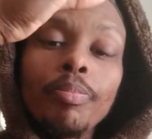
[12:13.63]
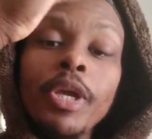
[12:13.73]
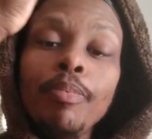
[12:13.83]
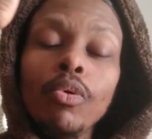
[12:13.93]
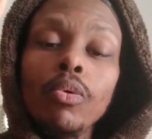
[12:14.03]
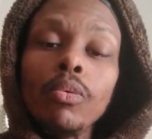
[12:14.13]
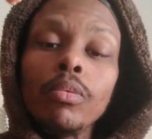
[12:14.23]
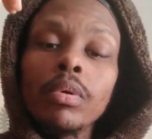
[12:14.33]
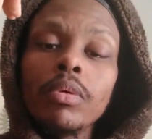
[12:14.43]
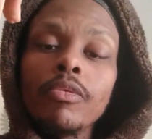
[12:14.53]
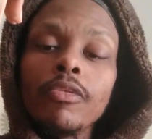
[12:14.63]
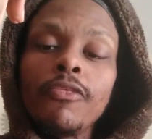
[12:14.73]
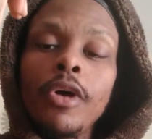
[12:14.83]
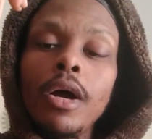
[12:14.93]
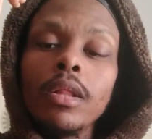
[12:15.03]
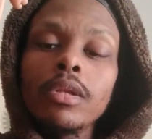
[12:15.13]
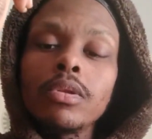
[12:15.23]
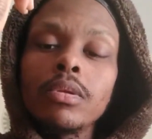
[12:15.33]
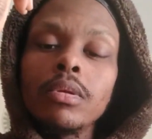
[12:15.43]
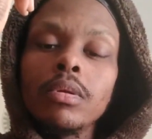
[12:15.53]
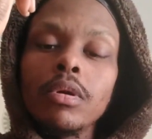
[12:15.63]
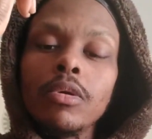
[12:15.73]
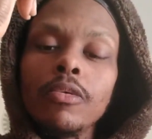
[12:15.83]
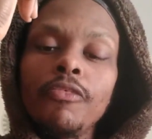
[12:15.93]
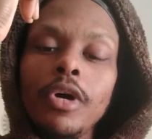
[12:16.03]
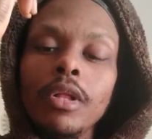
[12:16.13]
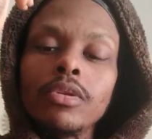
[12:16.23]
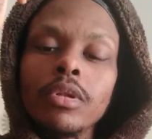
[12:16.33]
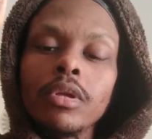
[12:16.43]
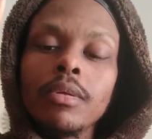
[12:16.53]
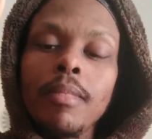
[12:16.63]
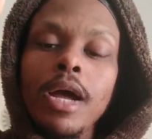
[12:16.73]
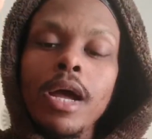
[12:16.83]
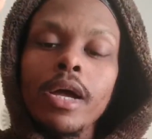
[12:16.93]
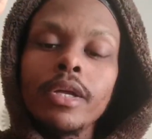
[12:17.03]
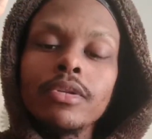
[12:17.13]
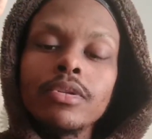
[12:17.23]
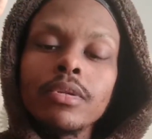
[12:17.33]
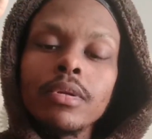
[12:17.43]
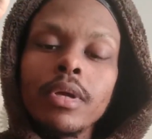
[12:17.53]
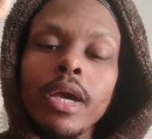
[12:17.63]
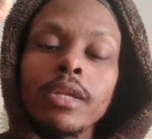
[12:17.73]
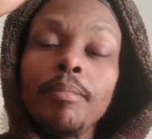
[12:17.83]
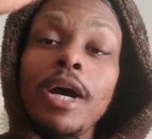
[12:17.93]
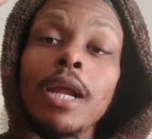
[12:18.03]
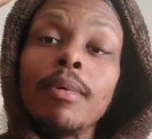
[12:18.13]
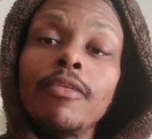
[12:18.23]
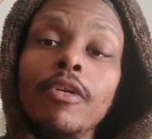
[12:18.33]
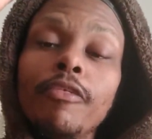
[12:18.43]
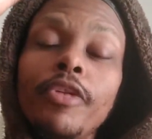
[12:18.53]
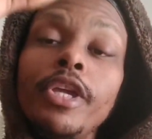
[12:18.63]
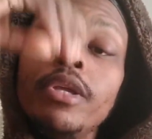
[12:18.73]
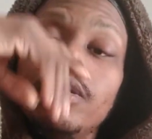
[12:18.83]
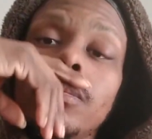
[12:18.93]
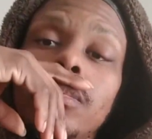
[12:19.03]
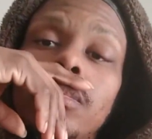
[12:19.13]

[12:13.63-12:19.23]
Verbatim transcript: people falling, you know, falling to their demise at the bottom of her feet.